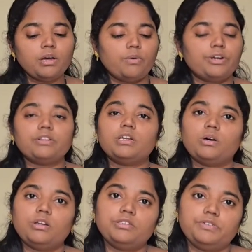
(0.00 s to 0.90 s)
Whatever the
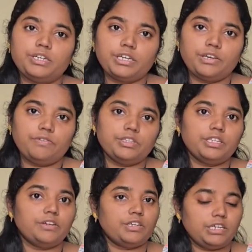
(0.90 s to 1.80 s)
knowledge we are giving,
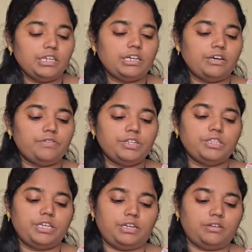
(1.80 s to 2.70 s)
they need
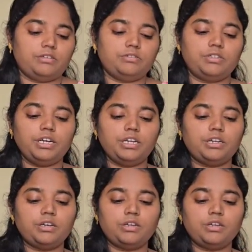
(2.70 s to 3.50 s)
everything, right?